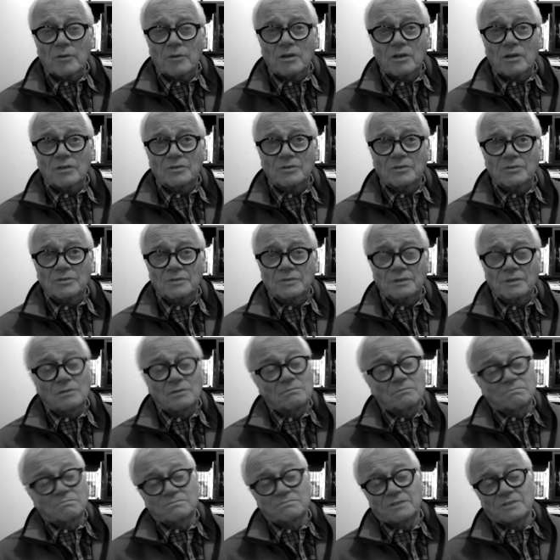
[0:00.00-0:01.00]
I
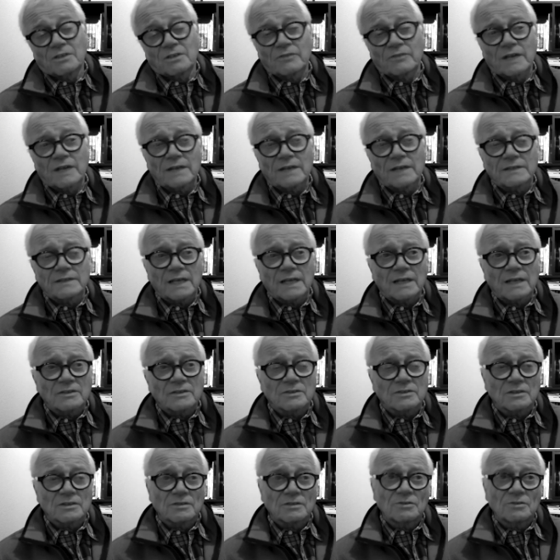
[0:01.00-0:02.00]
still still got that.
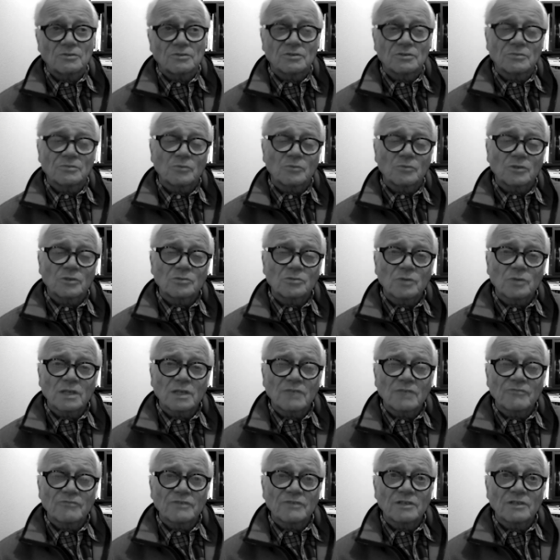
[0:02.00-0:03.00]
Still use some
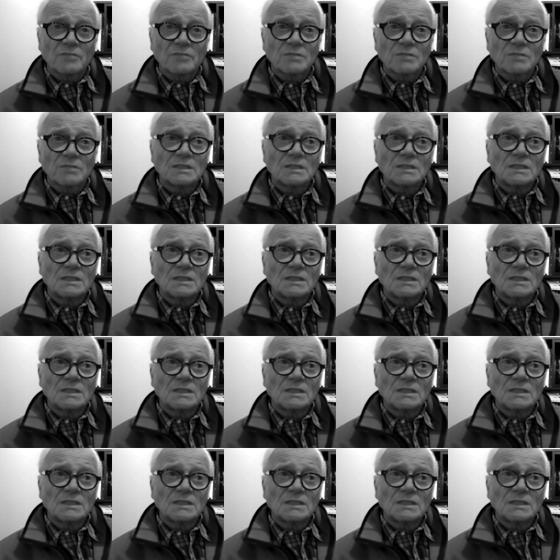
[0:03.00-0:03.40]
120 film.